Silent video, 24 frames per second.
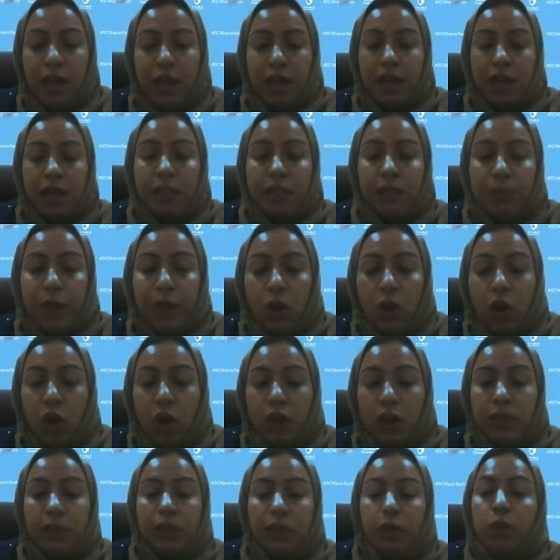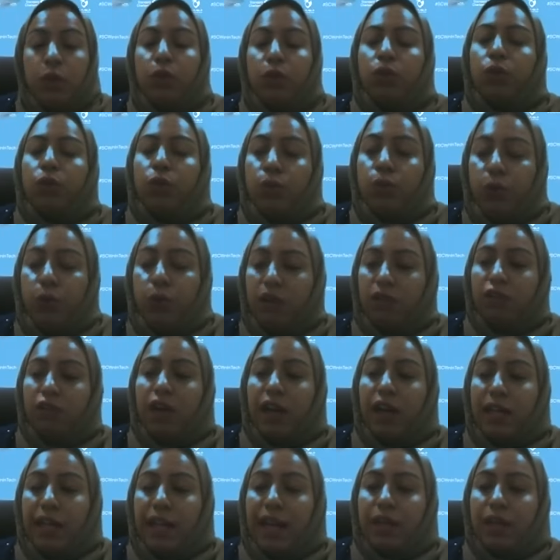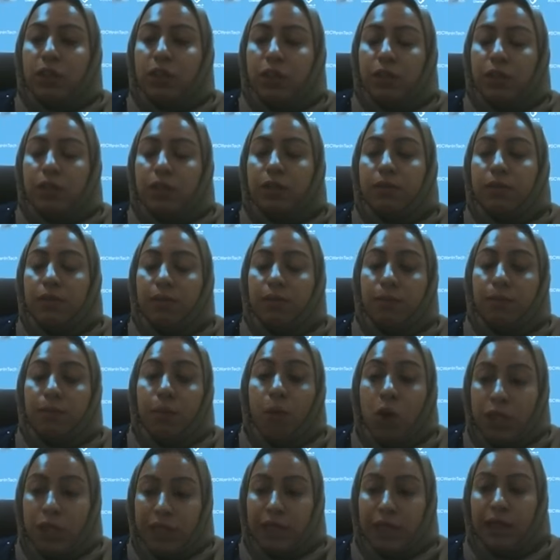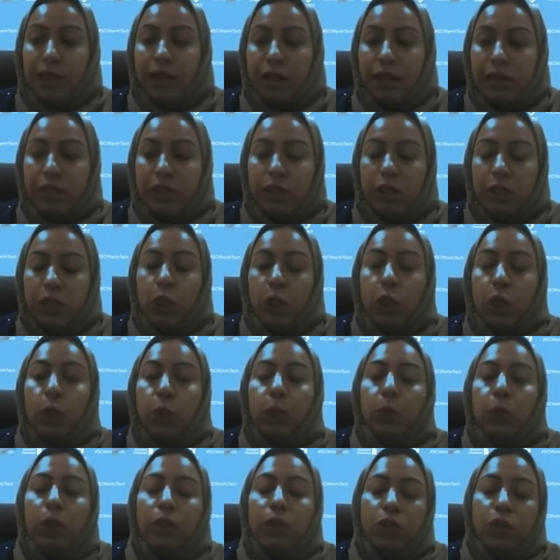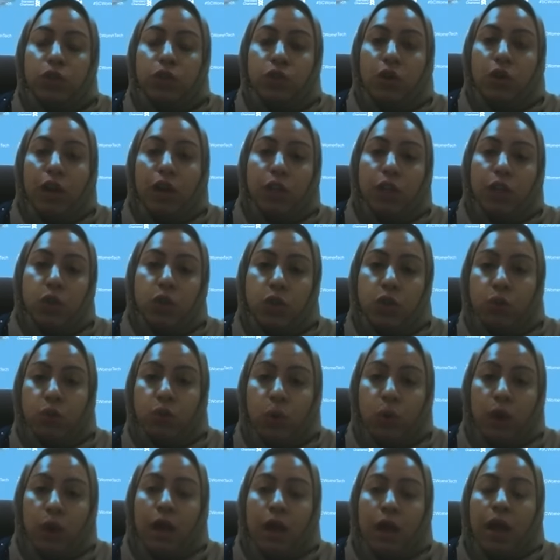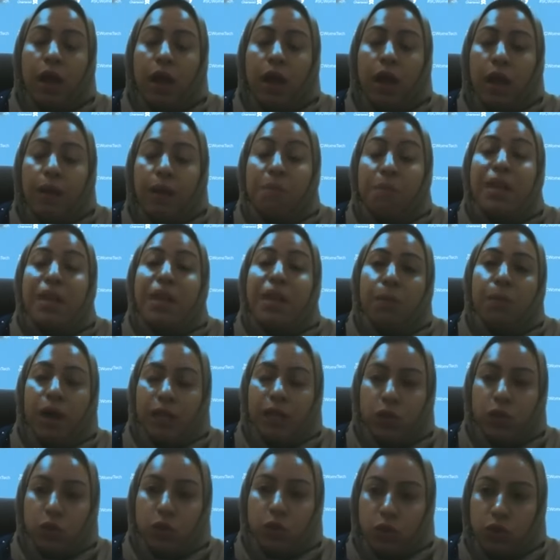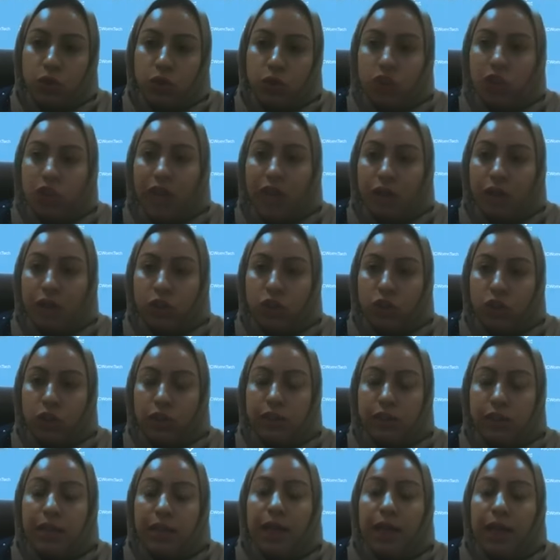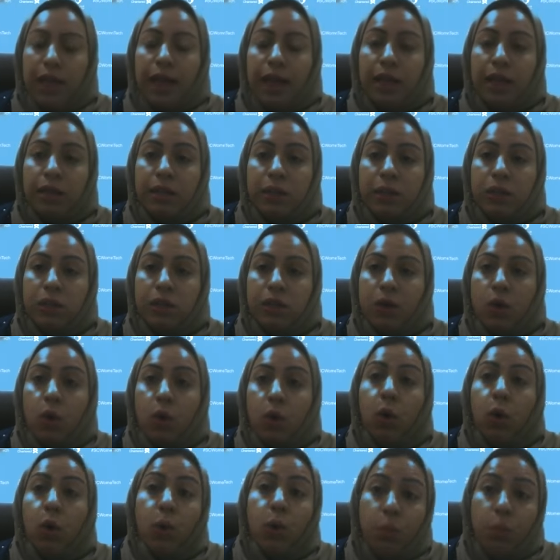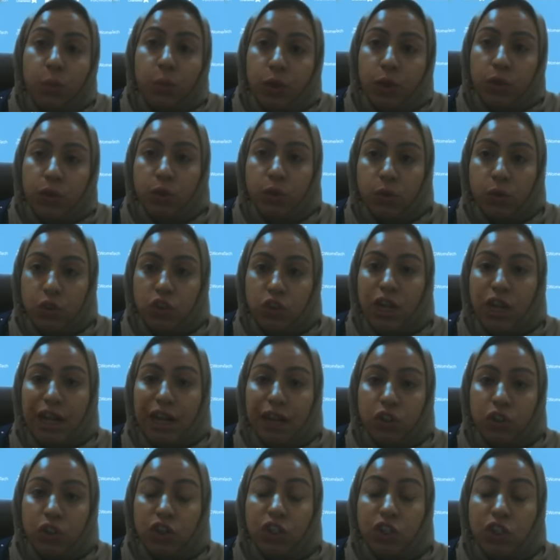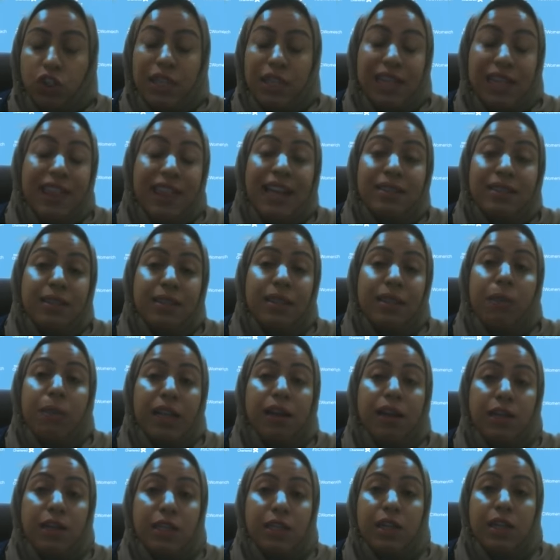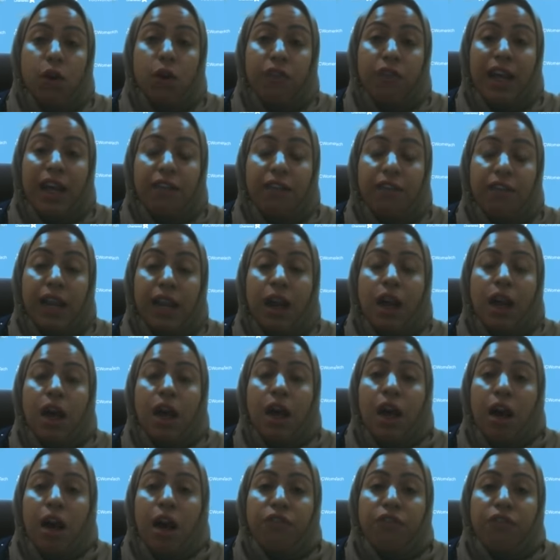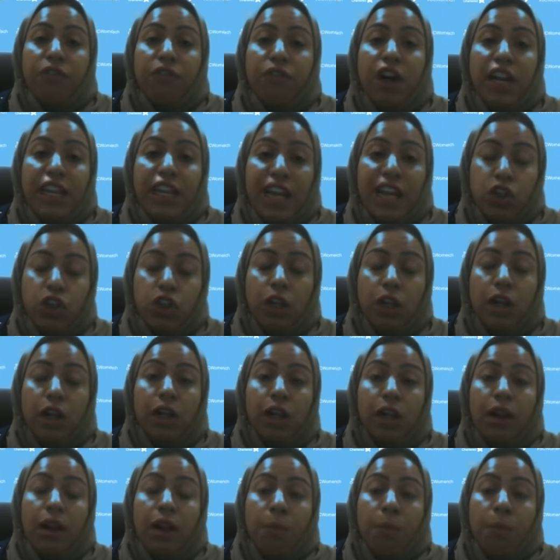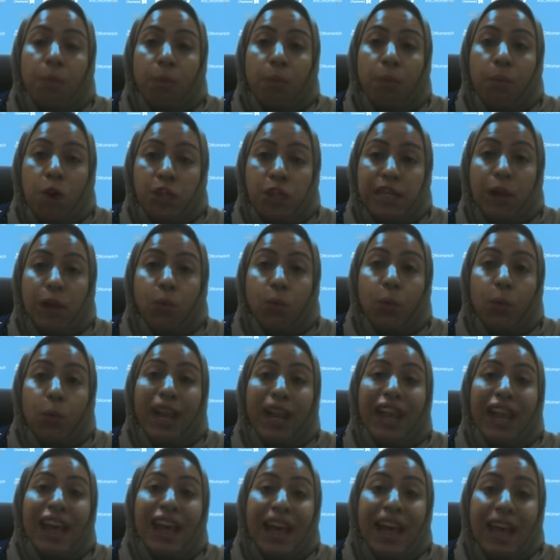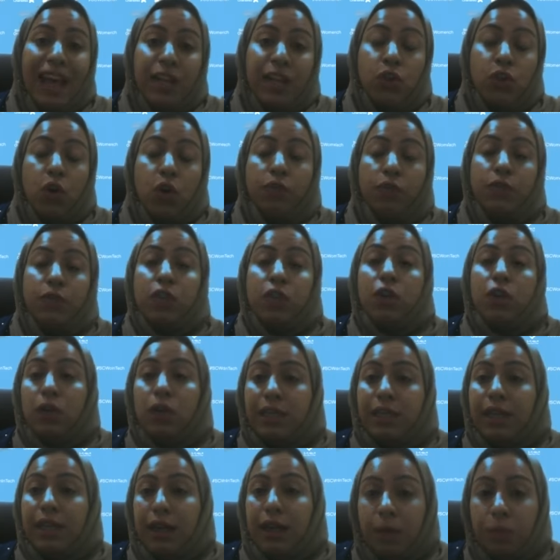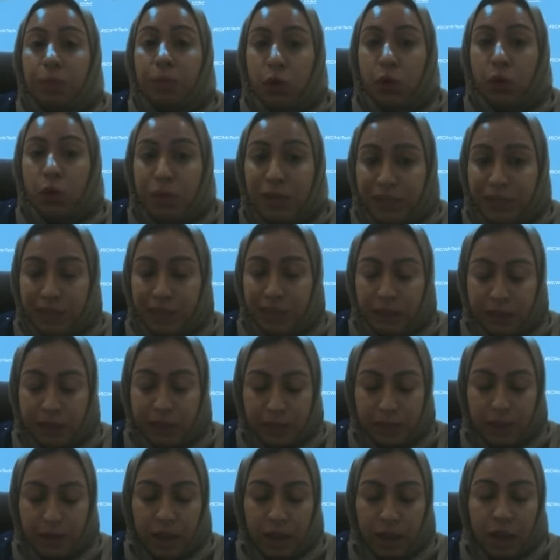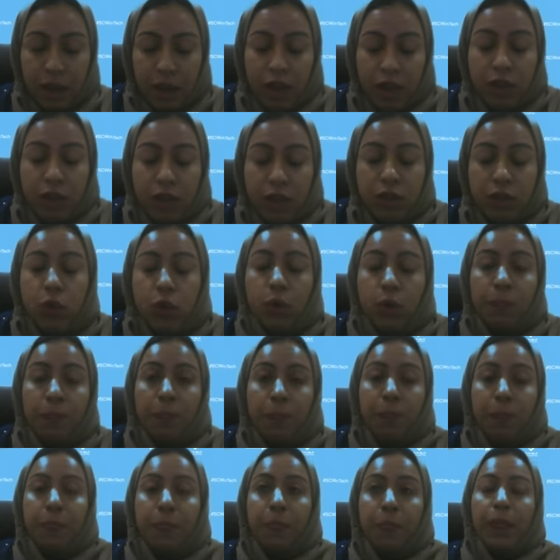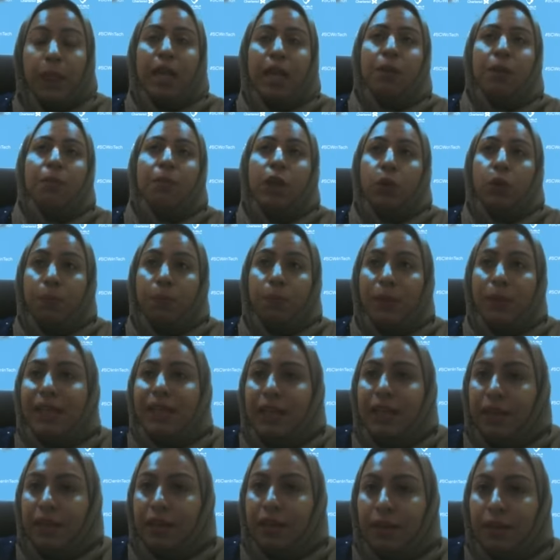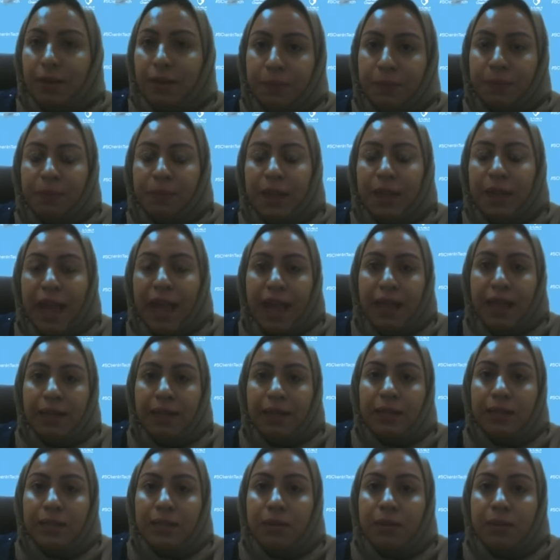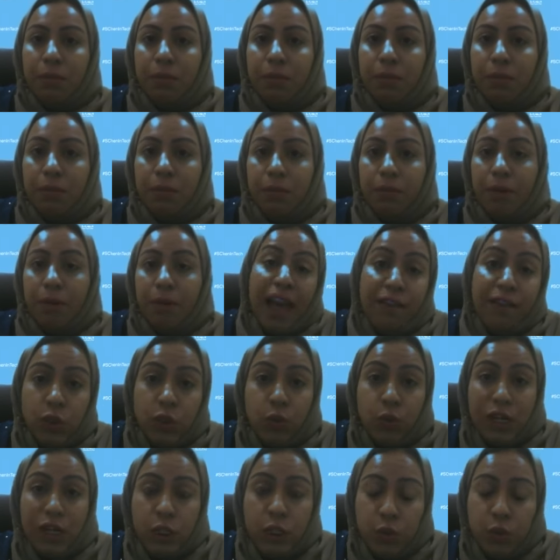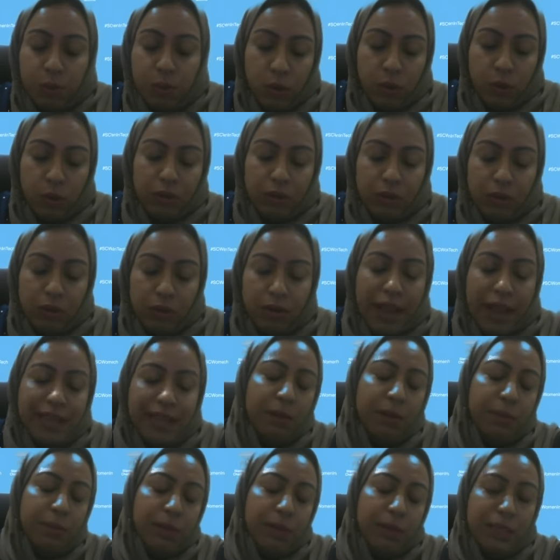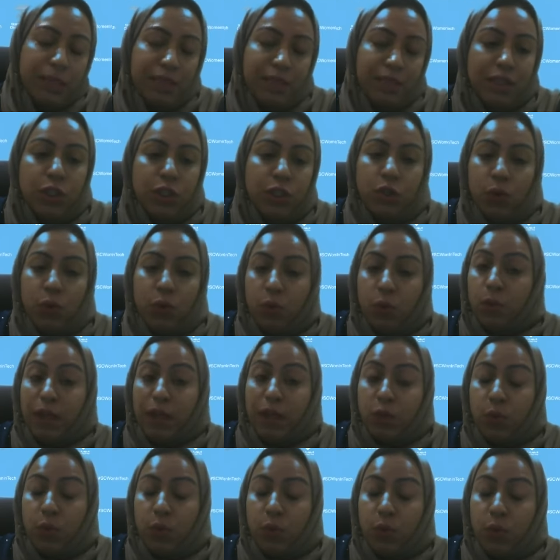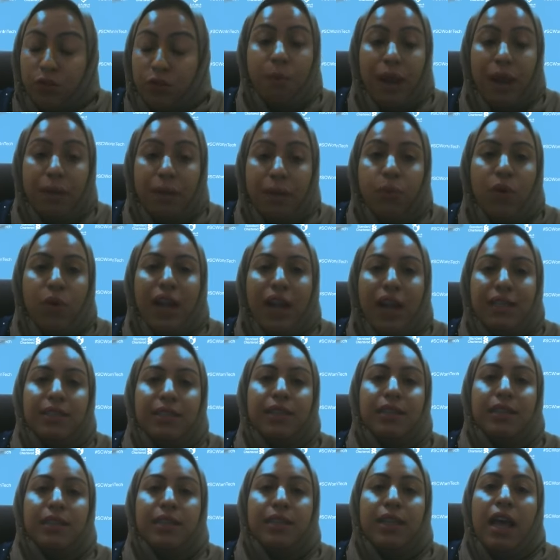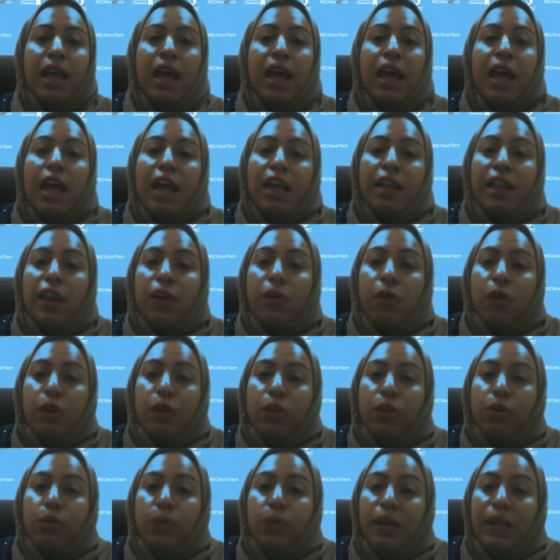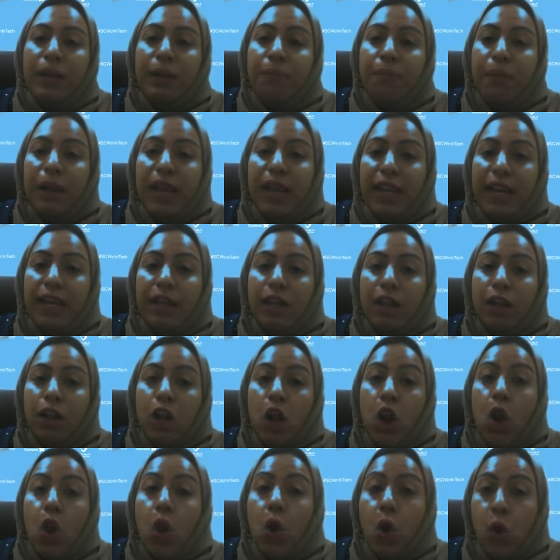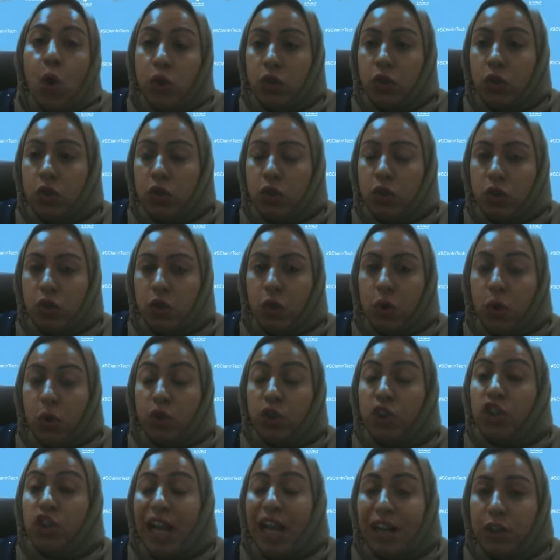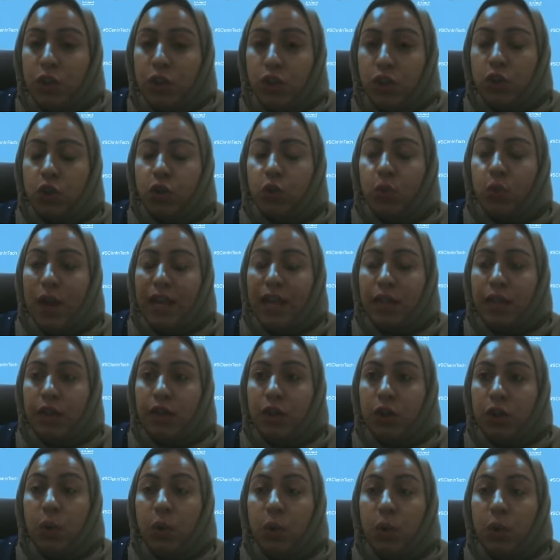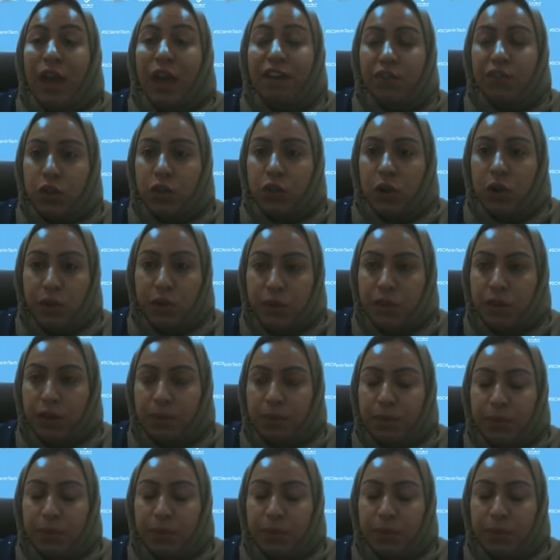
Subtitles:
is because through the finance models, you will try to minimize those challenges and cope with those challenges. And that's the main idea of having a financial model way ahead of starting up your business. So in my opinion, and I have as well a small SME business, so as well from my practice, there are three main laws or challenges when you have a startup.